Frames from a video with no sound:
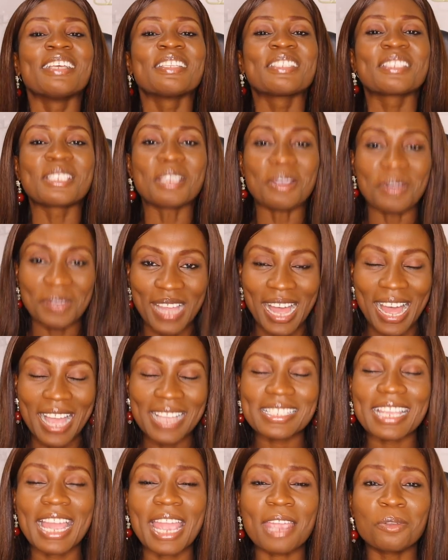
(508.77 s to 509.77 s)
So
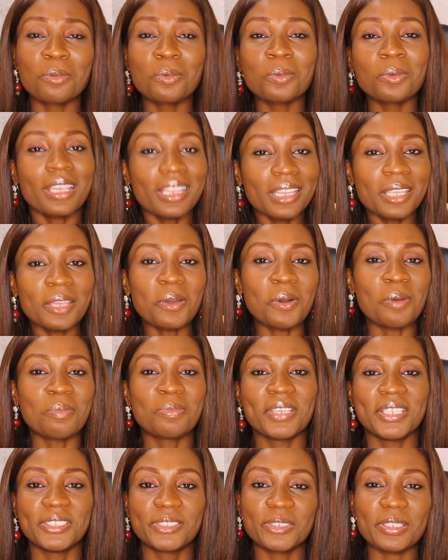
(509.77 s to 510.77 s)
guys, I really
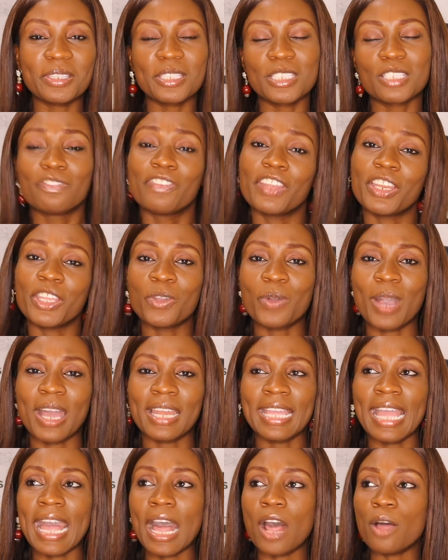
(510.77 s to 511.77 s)
hope you enjoyed this video
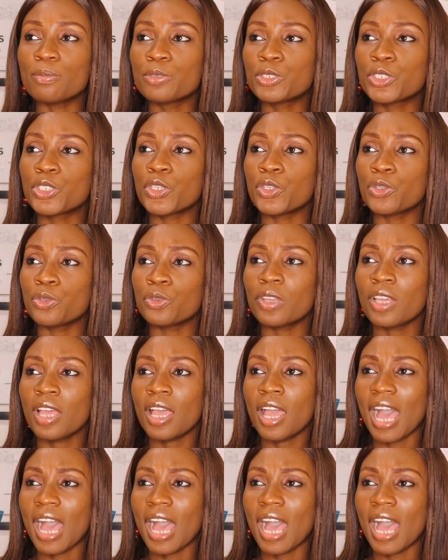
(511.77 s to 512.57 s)
and it helped you,